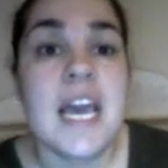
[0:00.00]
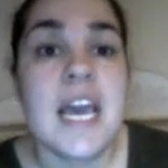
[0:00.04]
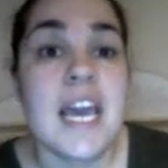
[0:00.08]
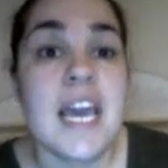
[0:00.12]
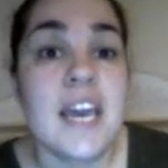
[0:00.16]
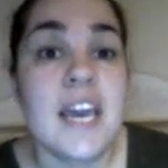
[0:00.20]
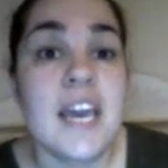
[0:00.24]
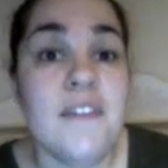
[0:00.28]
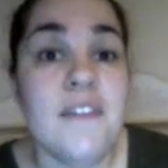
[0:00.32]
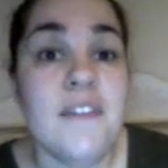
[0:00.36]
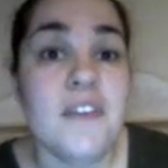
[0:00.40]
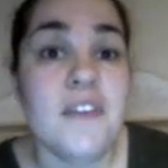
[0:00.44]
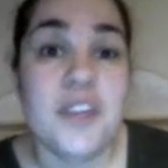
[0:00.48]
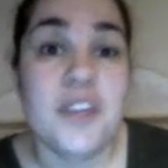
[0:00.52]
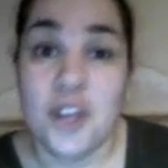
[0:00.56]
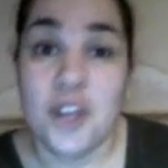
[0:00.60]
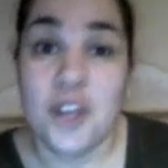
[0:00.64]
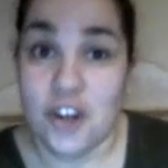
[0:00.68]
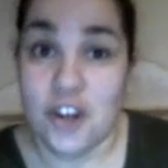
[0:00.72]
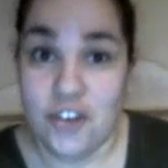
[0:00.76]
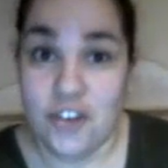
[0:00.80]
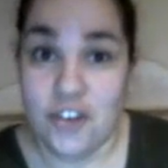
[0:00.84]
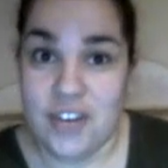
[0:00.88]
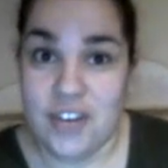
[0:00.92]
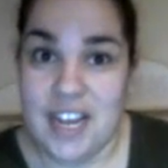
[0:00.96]
If
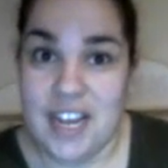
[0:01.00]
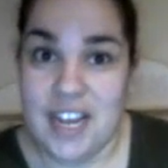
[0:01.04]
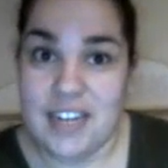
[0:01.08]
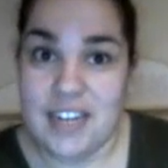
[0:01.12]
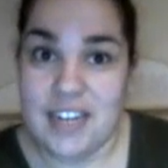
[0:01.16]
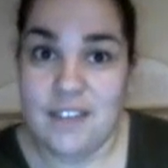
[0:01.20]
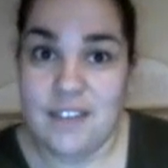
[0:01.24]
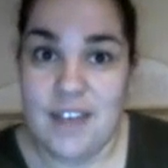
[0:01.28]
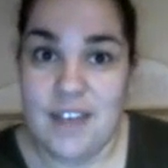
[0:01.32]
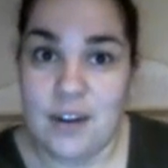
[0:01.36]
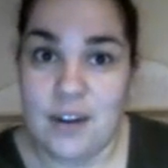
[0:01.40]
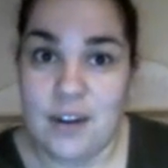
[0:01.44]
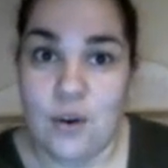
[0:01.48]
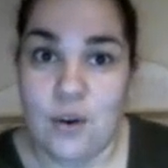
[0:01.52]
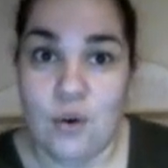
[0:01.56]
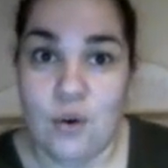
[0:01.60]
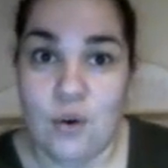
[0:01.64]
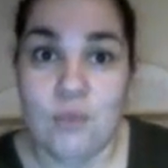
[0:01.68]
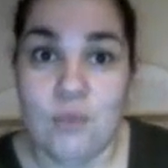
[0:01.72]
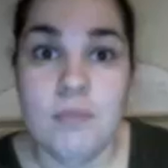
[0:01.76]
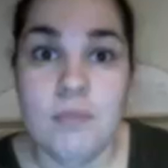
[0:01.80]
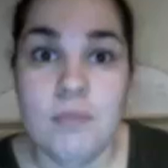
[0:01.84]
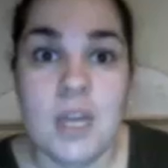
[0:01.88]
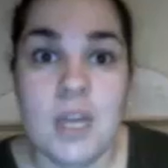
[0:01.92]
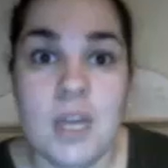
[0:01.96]
you're creative at
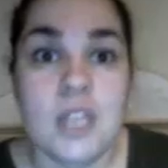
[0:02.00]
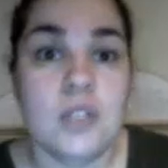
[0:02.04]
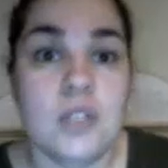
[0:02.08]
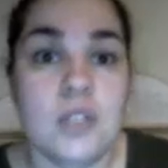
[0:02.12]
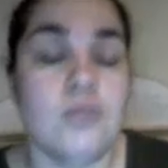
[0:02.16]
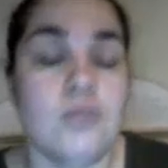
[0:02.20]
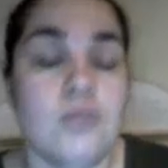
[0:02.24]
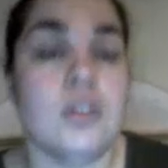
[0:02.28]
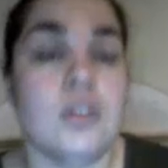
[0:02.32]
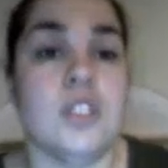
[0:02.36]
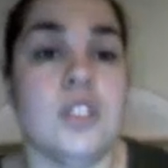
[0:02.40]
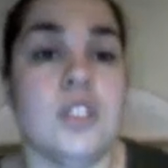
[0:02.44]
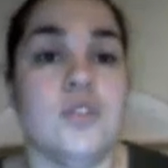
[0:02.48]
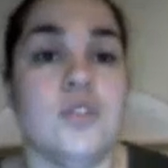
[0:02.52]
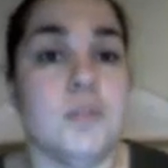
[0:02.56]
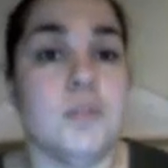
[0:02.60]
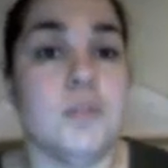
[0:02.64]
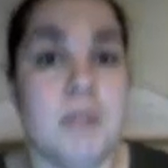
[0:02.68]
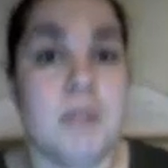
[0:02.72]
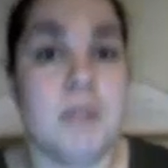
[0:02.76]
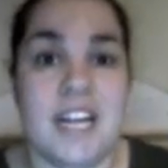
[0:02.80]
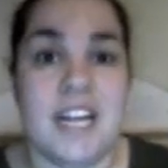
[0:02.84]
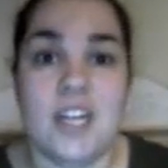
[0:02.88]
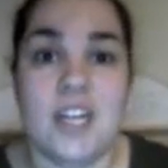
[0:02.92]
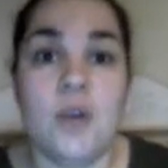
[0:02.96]
home, you can use
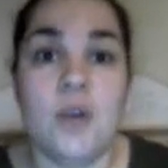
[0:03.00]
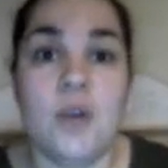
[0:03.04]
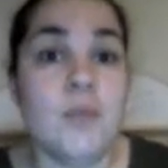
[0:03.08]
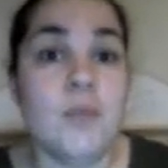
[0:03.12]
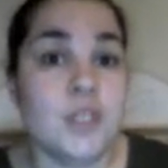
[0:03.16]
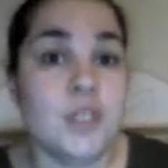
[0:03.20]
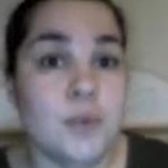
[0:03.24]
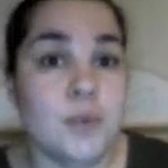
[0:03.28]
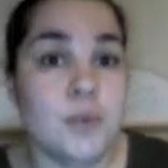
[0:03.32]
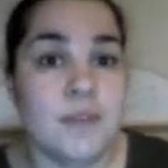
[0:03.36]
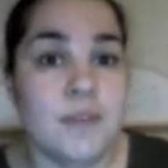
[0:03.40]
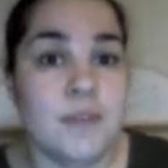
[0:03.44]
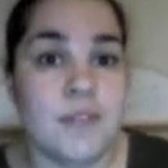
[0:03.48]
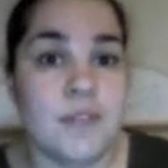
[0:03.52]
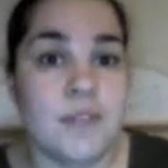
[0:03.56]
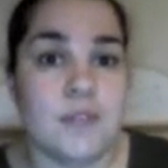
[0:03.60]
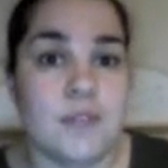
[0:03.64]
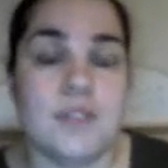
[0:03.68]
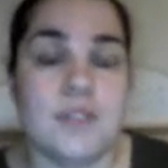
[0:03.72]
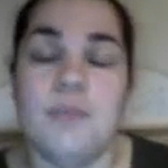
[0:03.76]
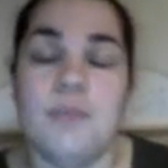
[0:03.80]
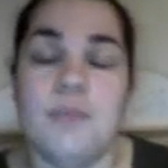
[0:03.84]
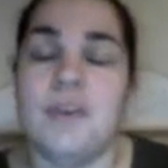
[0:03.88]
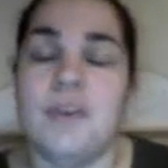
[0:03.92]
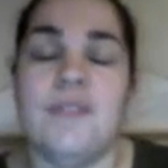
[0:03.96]
Play-Doh, which we've
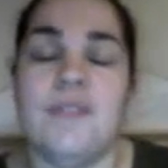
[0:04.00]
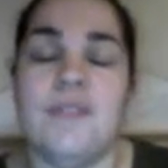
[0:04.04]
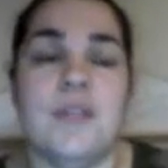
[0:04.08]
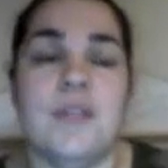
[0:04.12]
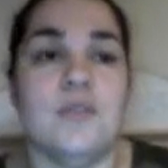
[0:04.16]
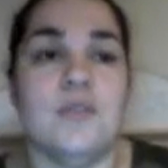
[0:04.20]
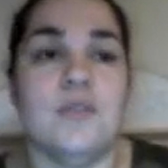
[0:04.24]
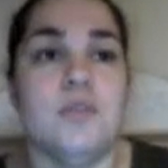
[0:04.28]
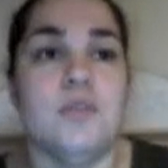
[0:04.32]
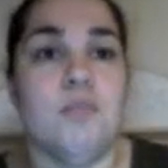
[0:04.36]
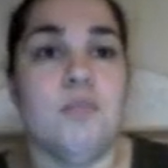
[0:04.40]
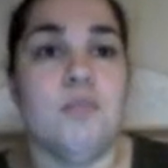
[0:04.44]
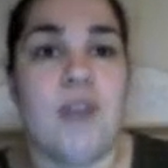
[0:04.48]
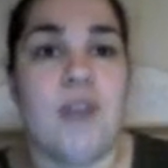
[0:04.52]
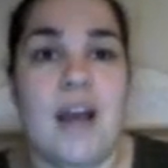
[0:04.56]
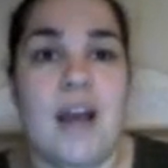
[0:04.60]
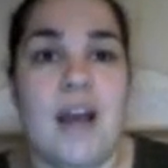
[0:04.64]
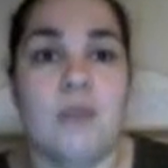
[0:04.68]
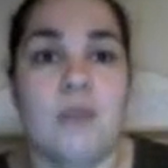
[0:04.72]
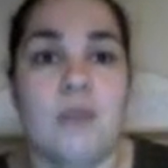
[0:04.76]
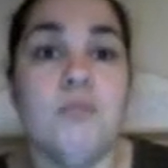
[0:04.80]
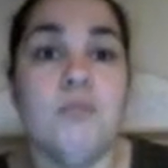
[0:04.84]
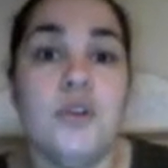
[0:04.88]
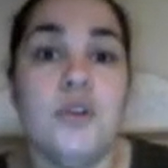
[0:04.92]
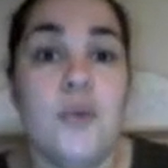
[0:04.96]
used, and we've used
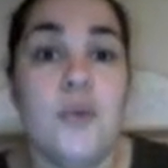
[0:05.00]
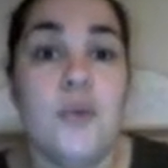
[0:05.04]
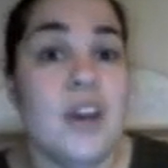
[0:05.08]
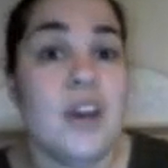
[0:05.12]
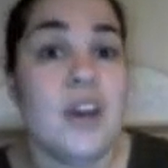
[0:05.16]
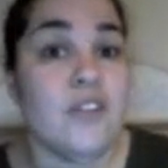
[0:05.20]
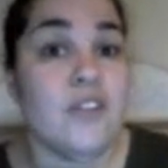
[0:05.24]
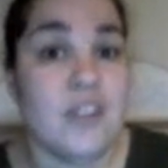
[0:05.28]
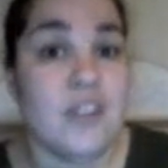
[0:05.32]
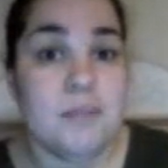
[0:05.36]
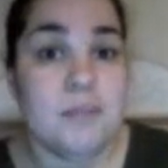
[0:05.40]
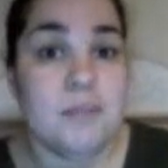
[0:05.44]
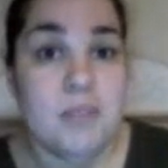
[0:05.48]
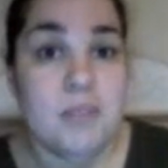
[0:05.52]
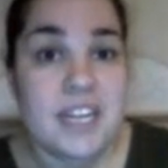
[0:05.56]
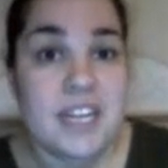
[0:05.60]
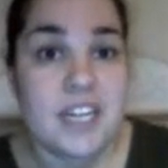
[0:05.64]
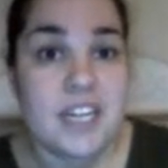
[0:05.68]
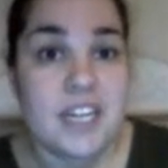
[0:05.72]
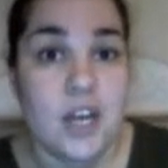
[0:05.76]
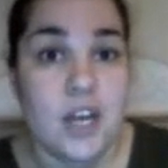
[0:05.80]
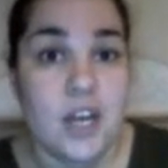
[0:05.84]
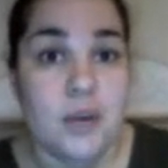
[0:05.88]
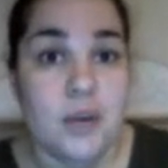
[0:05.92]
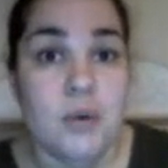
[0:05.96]
brown, blue, and green
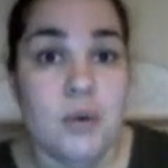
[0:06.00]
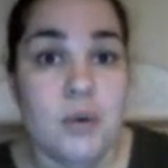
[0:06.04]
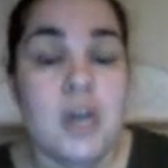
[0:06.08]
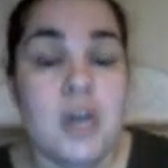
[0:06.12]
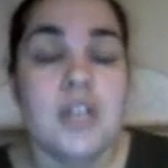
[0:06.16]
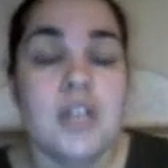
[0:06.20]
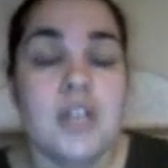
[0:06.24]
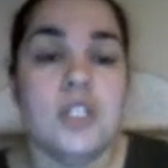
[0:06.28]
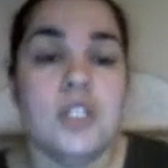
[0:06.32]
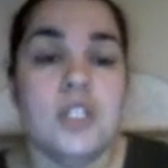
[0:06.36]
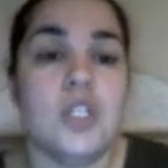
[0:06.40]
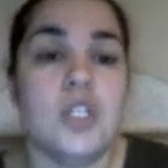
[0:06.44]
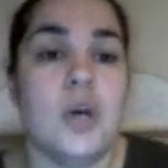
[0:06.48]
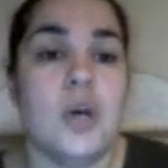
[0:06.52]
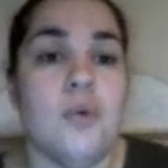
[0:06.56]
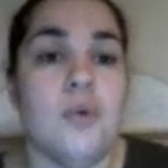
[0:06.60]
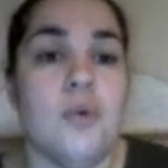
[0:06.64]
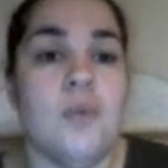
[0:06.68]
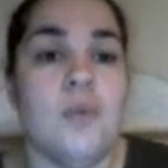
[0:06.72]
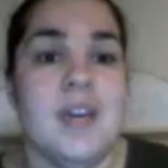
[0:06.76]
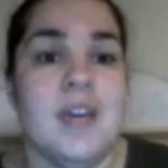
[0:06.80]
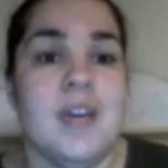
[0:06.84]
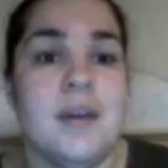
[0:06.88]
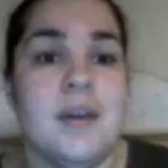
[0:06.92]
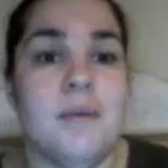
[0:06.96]
Play-Doh. So
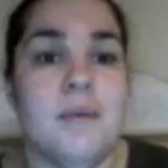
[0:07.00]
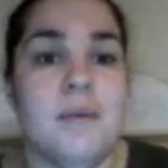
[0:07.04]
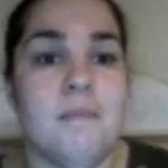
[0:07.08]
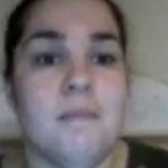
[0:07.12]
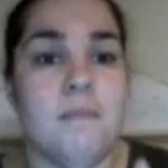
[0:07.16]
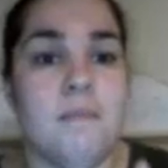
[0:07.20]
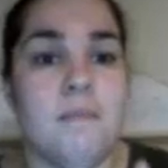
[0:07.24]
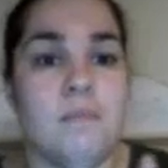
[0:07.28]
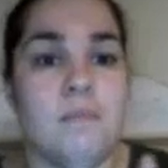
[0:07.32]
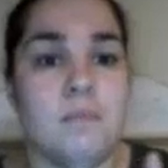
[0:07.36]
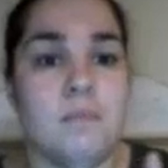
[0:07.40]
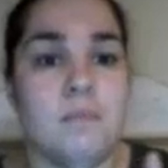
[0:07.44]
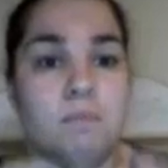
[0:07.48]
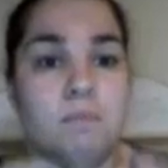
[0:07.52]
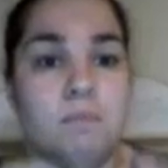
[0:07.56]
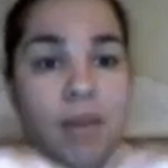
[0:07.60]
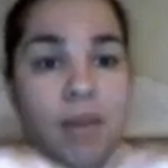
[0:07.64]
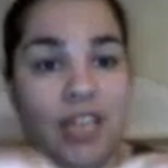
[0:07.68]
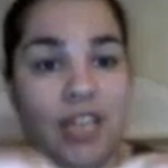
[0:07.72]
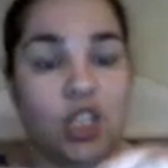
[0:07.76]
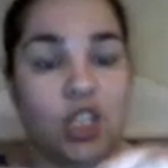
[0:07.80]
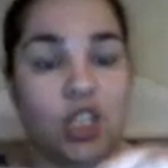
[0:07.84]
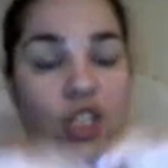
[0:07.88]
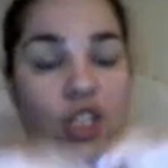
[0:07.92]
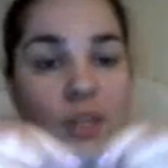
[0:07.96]
we
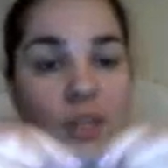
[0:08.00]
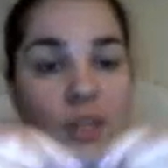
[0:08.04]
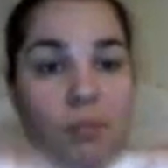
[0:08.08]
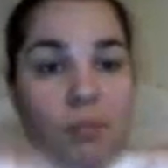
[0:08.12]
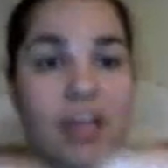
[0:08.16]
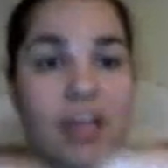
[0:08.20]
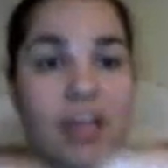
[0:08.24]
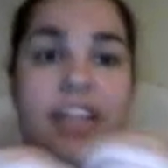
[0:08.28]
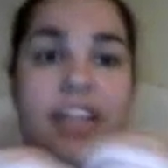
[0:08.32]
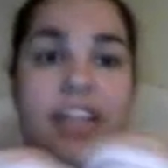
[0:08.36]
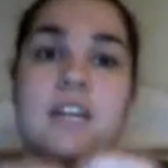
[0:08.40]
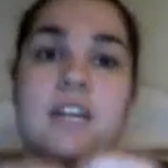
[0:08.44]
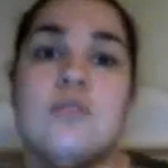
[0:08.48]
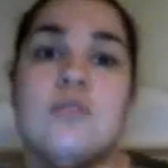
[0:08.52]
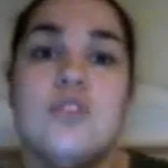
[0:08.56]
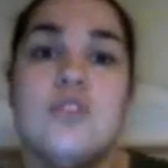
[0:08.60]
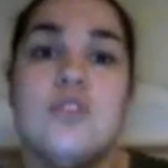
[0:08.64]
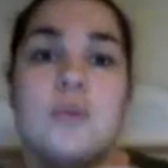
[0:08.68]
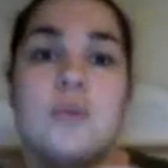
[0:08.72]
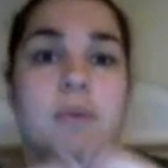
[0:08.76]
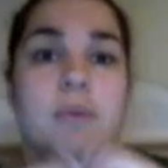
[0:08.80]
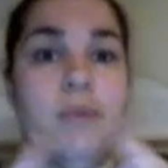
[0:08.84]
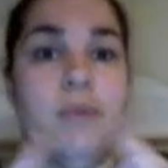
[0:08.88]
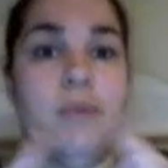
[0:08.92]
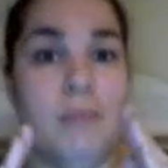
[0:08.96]
pinched the Play-Doh
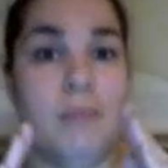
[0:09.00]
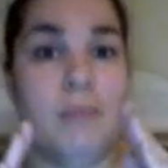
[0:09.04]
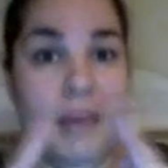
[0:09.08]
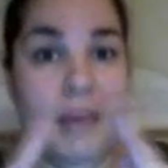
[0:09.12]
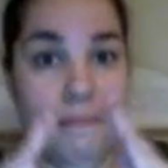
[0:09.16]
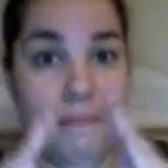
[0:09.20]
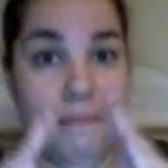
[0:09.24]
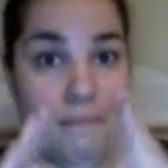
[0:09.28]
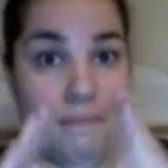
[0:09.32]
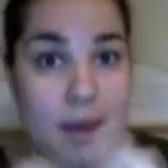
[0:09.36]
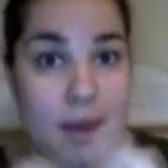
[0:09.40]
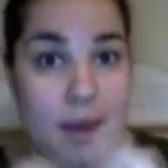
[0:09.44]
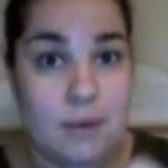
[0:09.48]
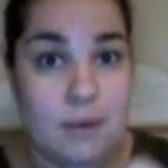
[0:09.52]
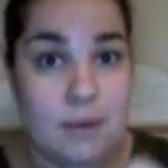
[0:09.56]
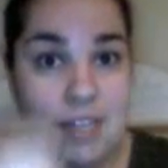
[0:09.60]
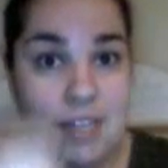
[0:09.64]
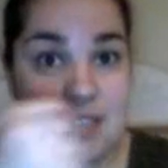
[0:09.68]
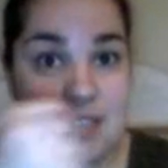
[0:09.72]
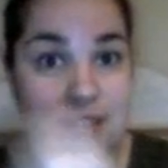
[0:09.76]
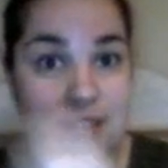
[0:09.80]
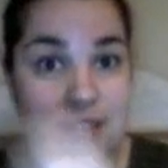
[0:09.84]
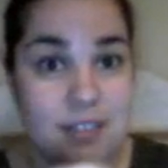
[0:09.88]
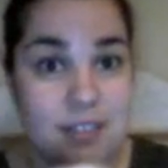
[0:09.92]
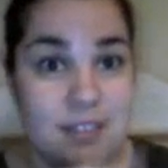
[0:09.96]
so it would make
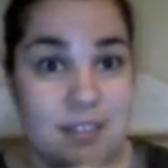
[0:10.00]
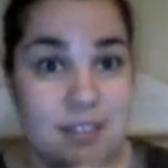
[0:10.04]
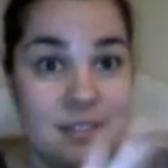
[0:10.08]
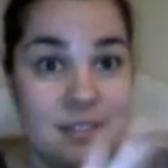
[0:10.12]
mountains.